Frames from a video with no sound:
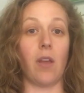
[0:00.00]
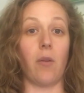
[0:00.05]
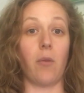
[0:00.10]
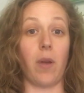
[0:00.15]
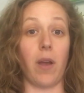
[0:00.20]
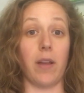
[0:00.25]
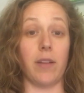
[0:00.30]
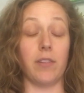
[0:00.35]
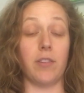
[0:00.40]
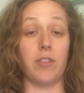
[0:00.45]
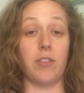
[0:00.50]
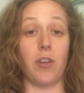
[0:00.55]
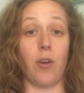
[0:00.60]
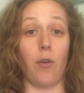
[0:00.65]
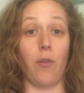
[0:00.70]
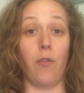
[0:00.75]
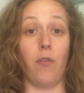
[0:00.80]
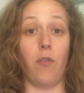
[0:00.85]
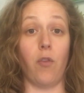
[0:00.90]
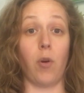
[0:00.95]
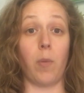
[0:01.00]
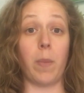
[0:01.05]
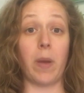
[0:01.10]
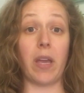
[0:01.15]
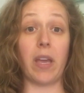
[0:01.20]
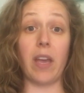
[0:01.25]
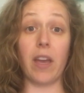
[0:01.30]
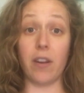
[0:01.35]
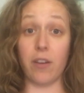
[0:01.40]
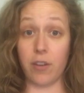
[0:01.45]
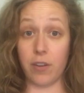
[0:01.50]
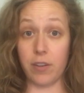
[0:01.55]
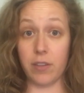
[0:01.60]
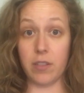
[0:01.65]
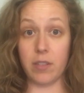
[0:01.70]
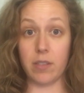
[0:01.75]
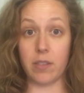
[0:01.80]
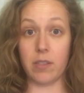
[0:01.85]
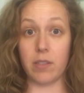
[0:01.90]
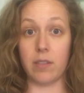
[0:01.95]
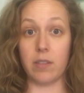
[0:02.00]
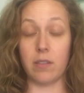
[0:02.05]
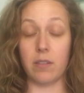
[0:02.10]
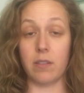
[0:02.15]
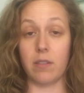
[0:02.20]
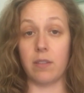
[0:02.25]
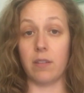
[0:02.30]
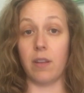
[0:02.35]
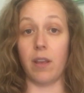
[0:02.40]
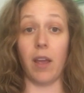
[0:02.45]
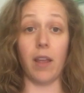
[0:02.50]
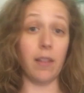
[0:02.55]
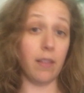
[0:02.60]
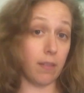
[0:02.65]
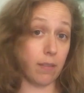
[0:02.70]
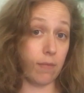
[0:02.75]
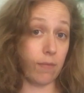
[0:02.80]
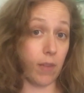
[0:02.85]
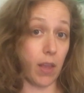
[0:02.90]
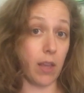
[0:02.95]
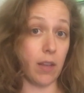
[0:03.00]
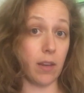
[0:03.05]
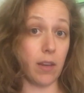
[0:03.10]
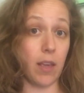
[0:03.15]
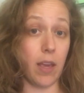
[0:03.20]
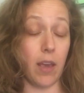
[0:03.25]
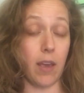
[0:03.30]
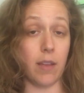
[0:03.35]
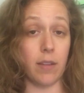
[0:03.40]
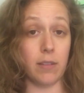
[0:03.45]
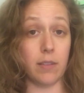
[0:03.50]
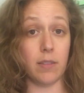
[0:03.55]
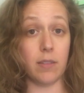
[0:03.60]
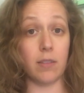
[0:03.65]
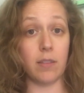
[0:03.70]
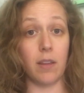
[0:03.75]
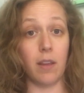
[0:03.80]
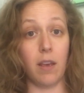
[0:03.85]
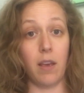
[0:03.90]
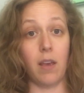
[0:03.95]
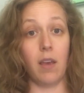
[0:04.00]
Okay, so for beginners and kids,